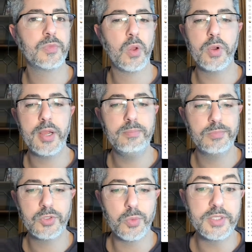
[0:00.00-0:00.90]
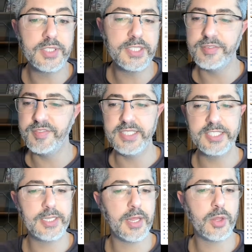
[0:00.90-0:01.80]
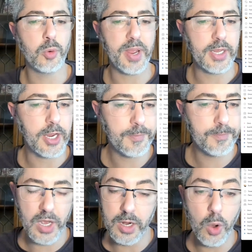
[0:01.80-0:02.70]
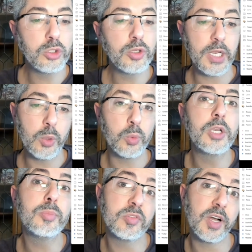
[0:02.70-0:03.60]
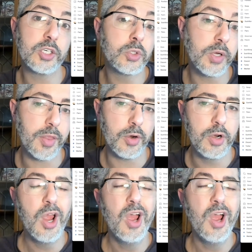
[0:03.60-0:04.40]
Okay, so this is the fees that they're making, all of the liquidity providers together.